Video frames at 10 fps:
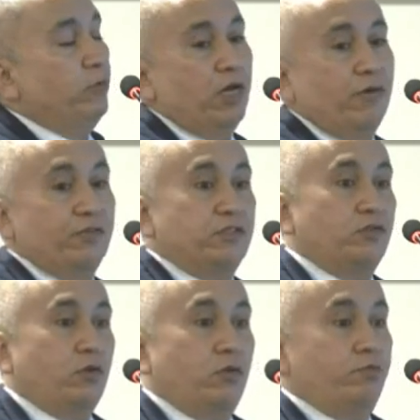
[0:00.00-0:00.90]
we have a
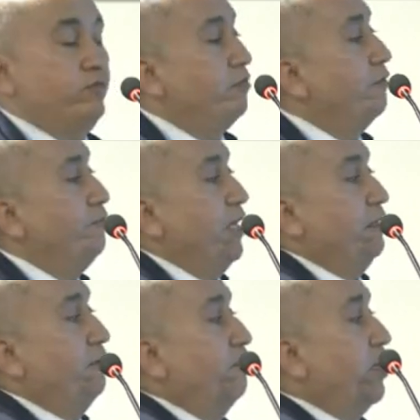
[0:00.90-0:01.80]
so
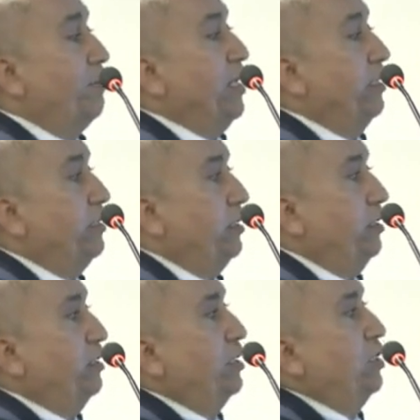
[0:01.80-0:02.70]
big
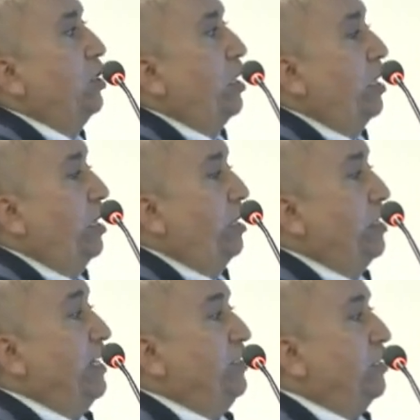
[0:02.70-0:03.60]
variability and
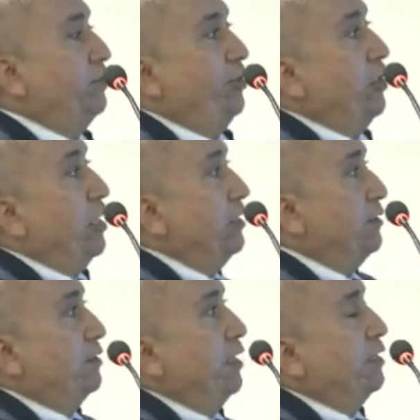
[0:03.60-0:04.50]
I just put an,
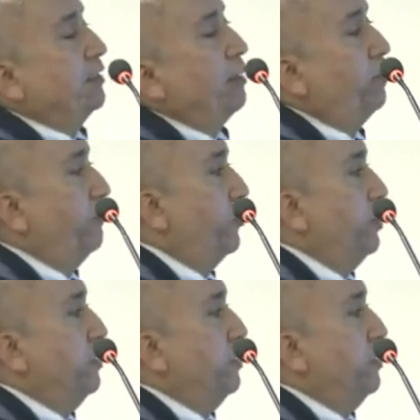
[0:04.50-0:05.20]
an example, for